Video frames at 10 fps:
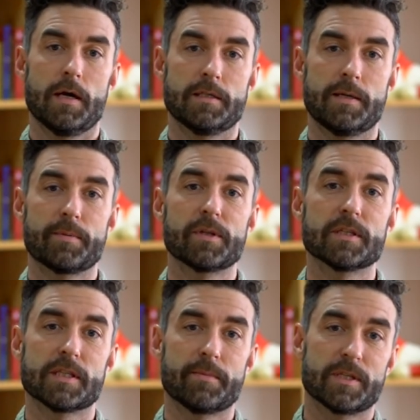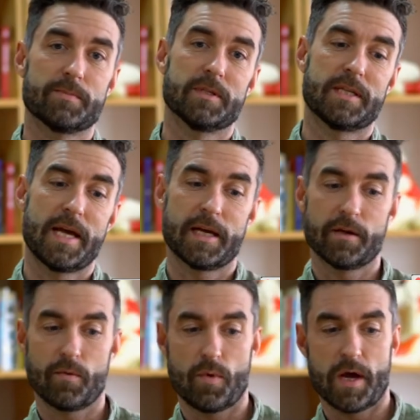Typically it's something that's been taken
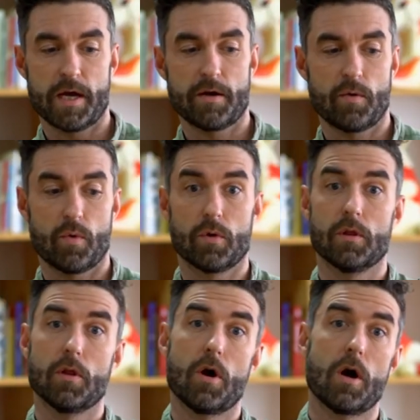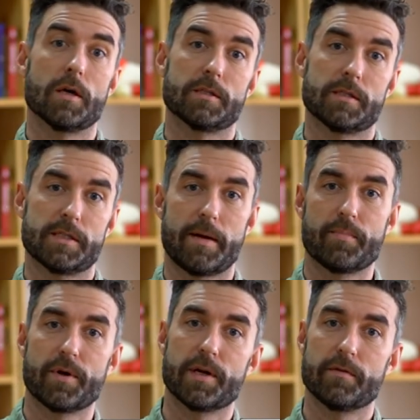away or lost,
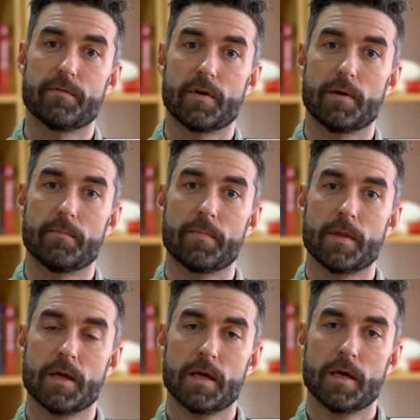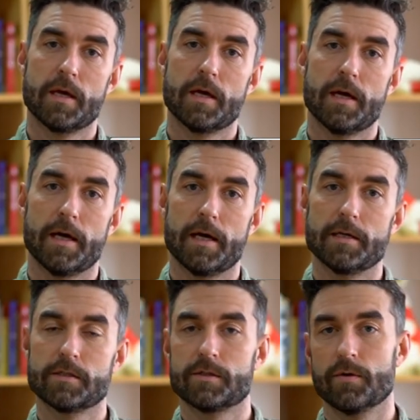separated from.
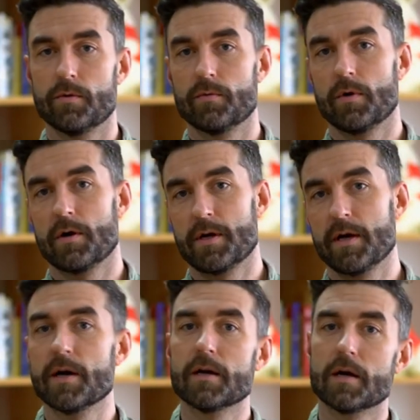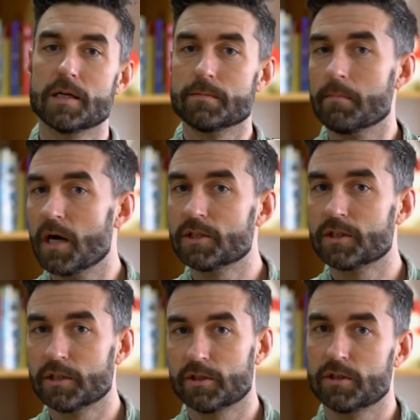So our narrator has much
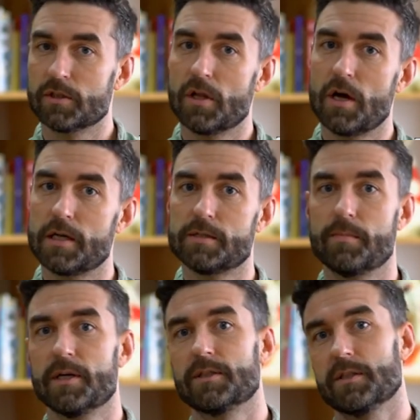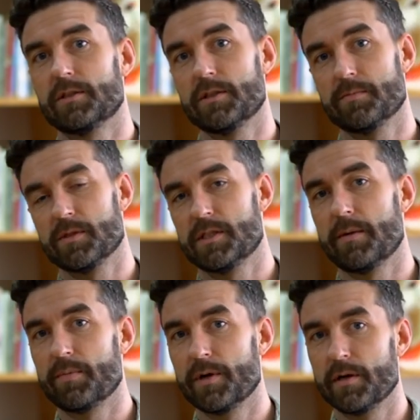that she's lost, much that she's been
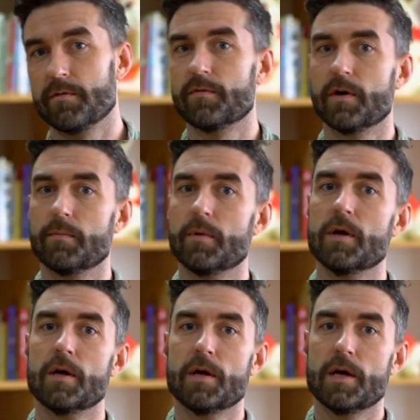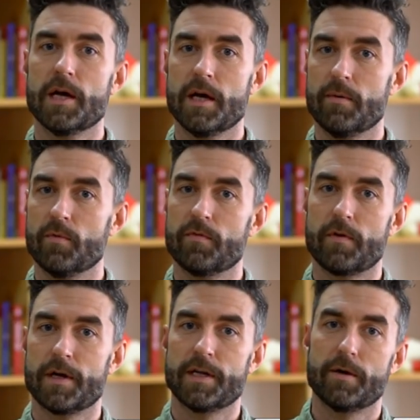separated from. And we'll
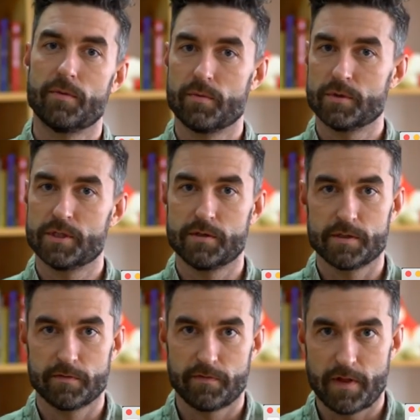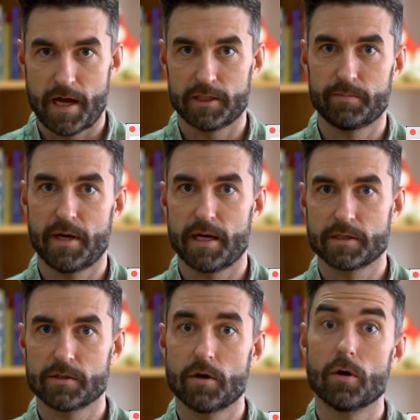find out through a series of
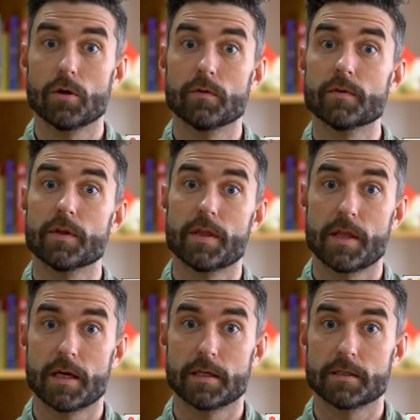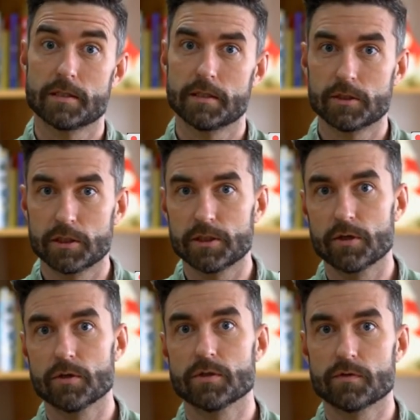flashbacks all of the things that she
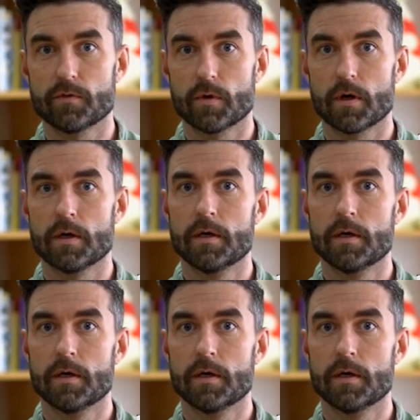yearns for.